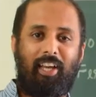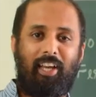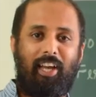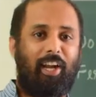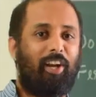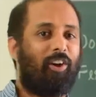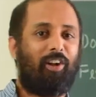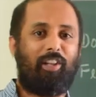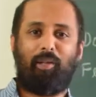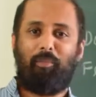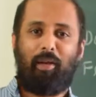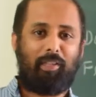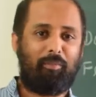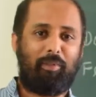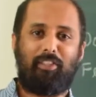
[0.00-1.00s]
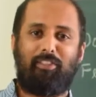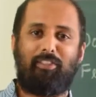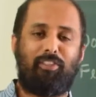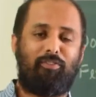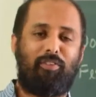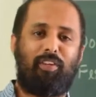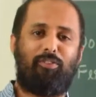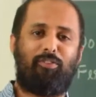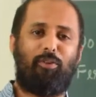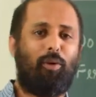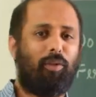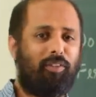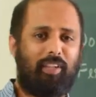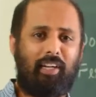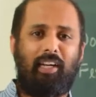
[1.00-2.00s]
And all the mathematicians were
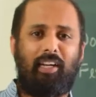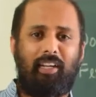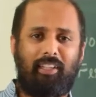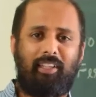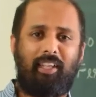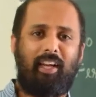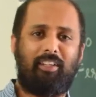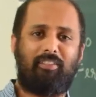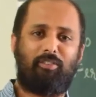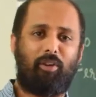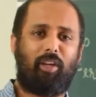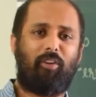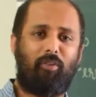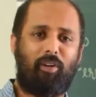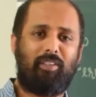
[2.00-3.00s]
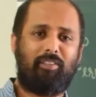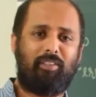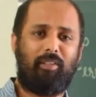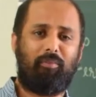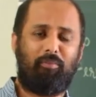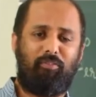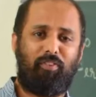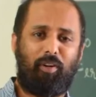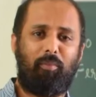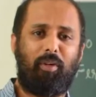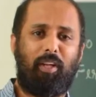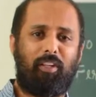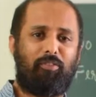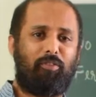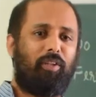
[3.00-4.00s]
so thrilled, they asked, what is the
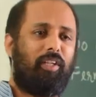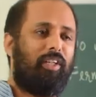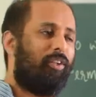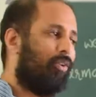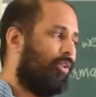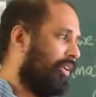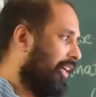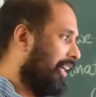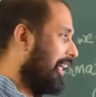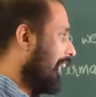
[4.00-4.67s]
formula? So he told,